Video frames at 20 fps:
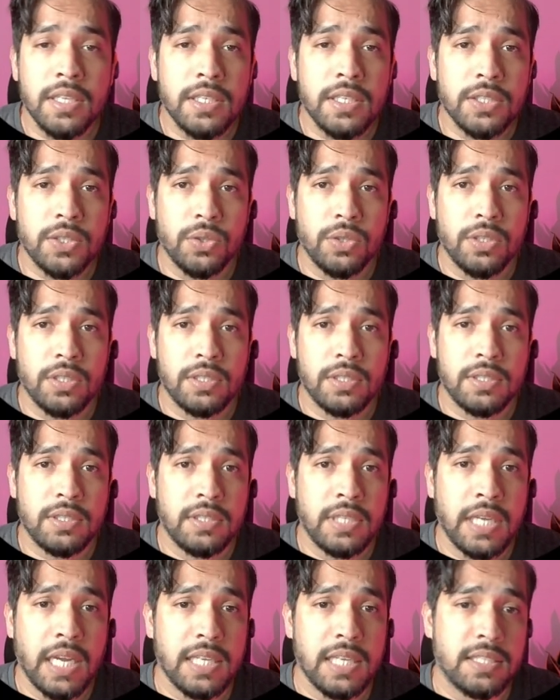So this
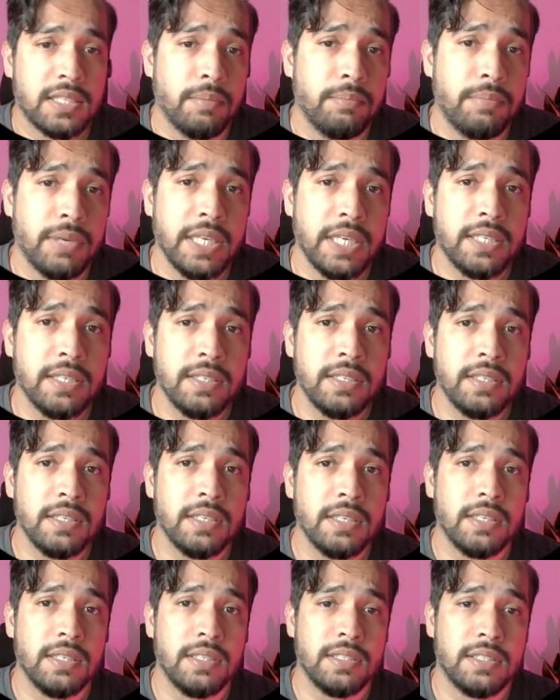has completed.
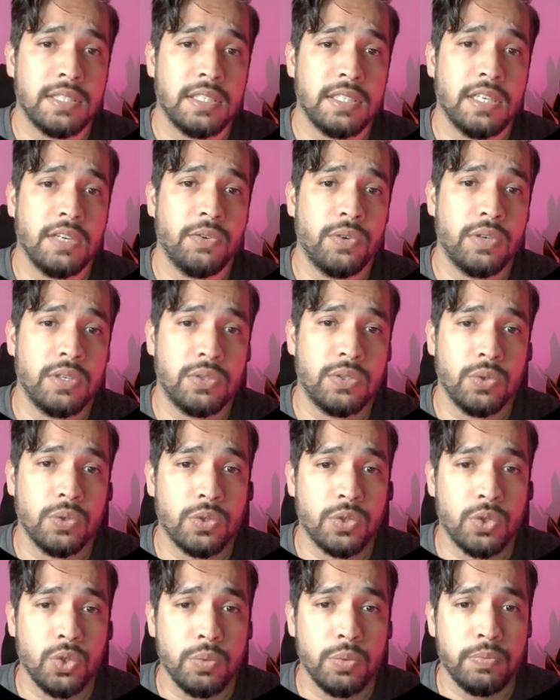This is our resource
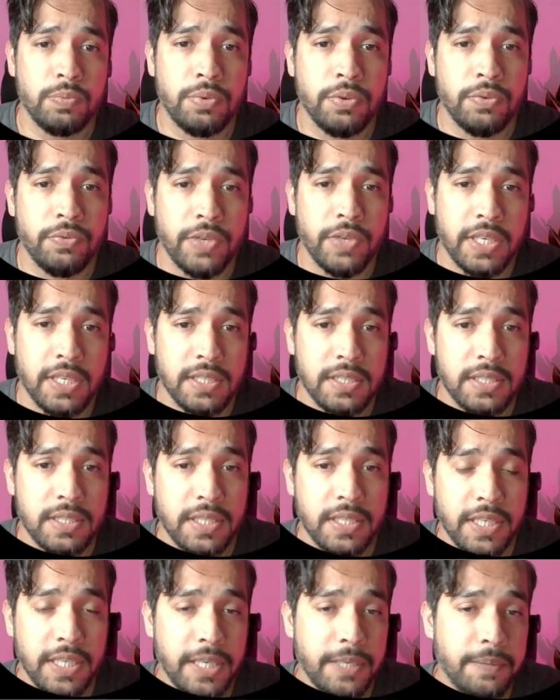group. We can
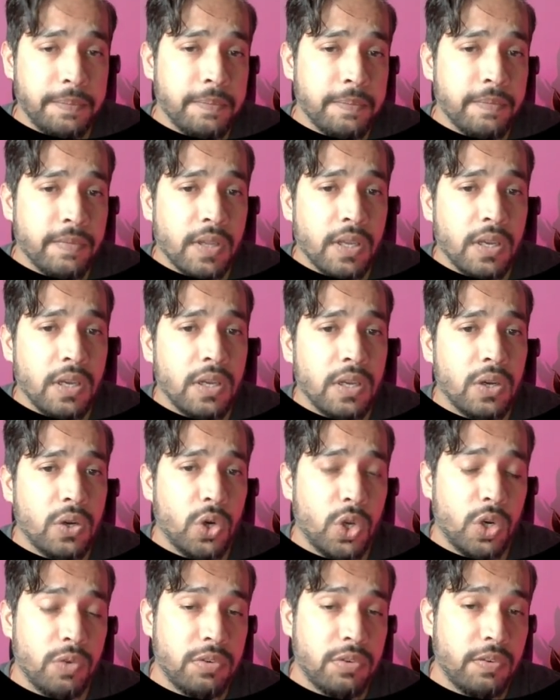see
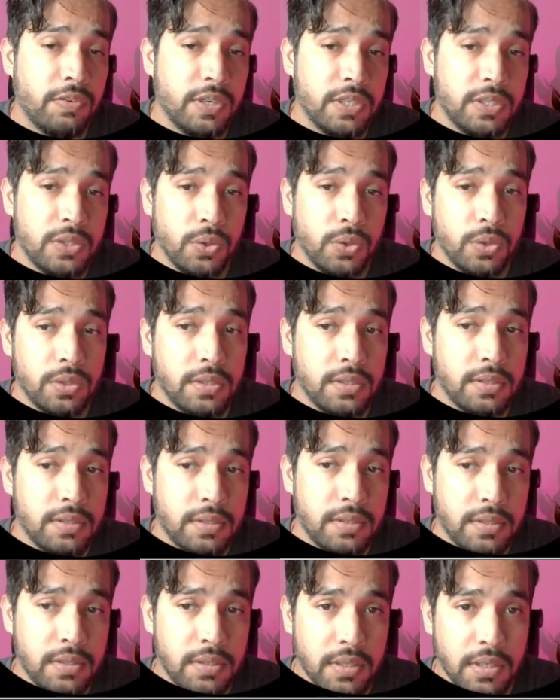all of our
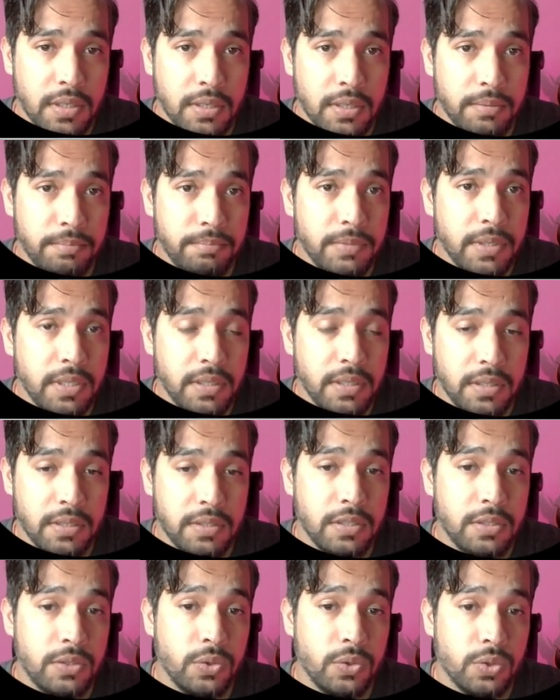resources in this
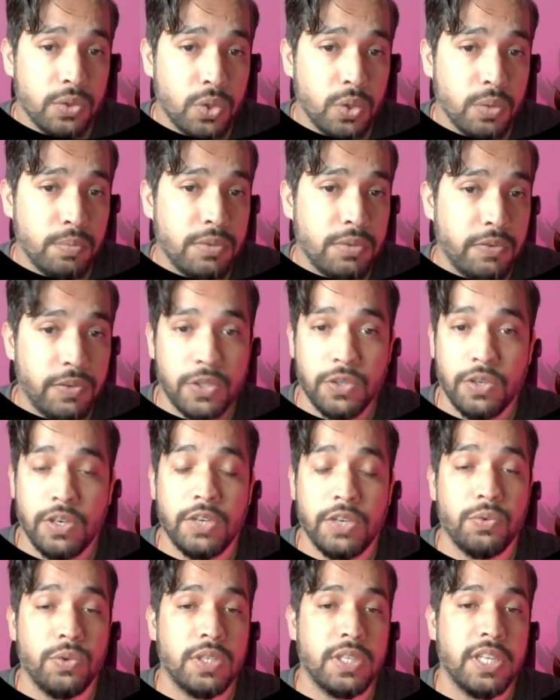resource group, the virtual
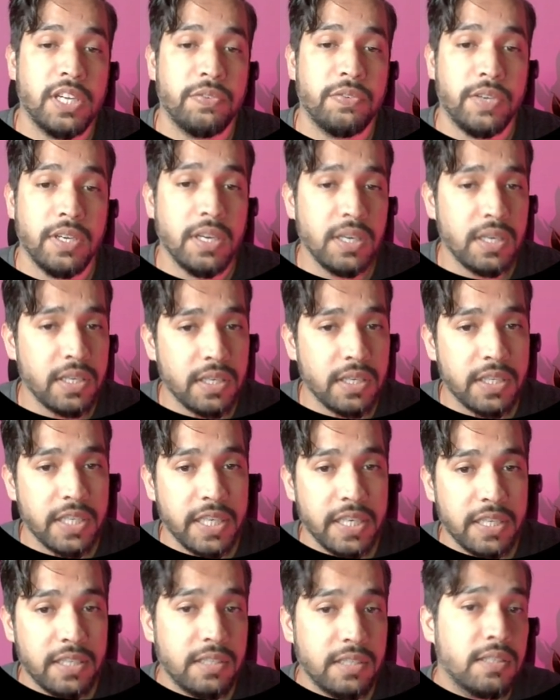network that we earlier
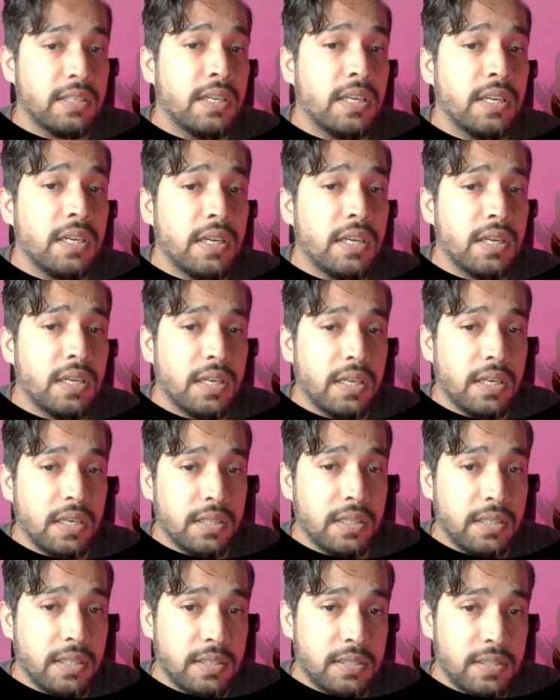created.
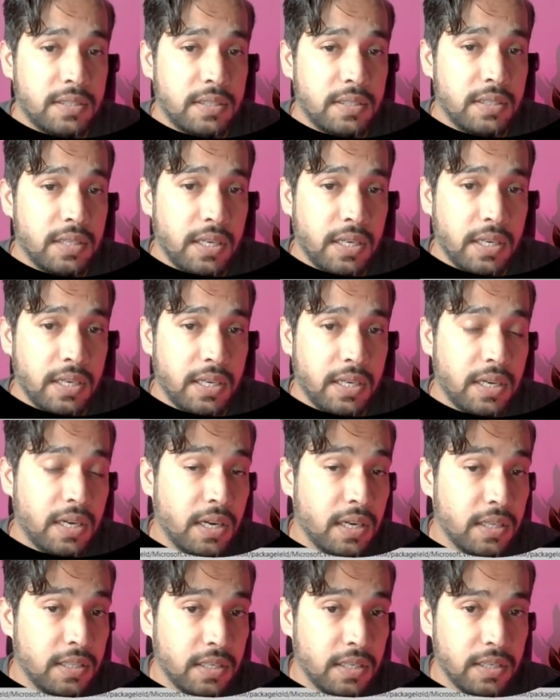This
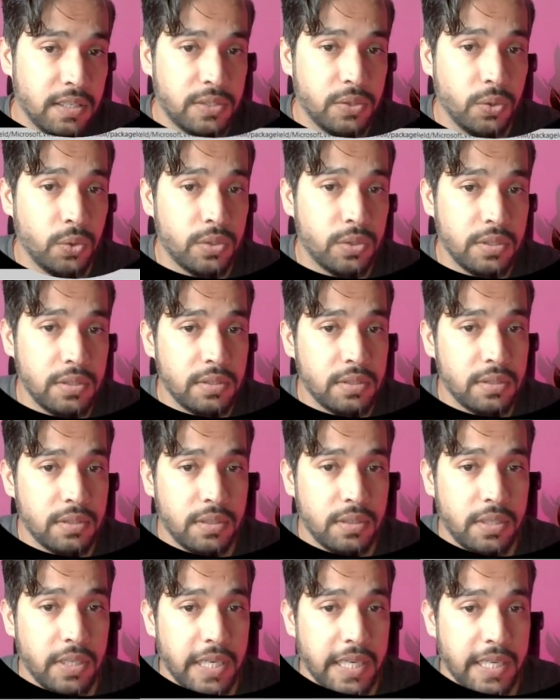other resources,
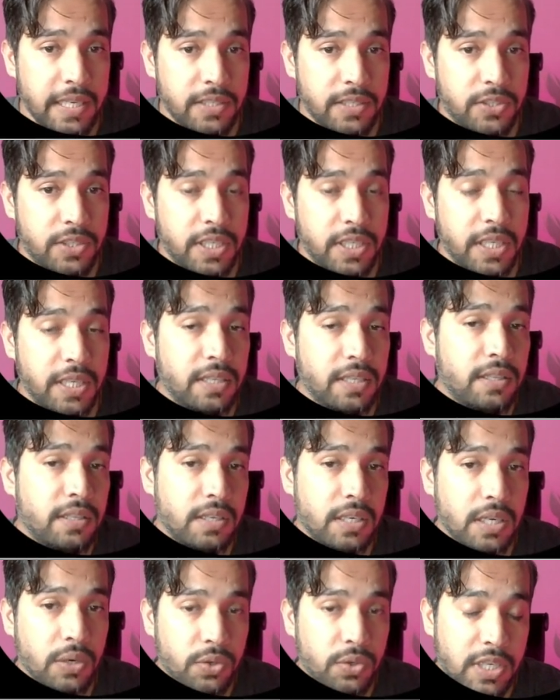the NSG, the
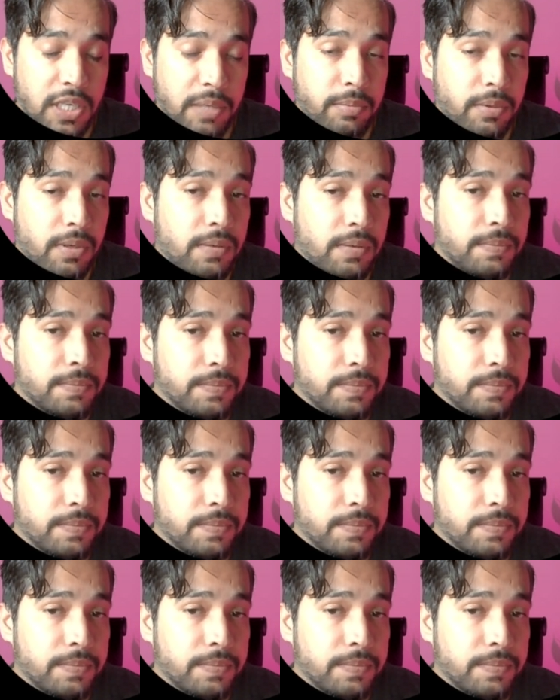route table,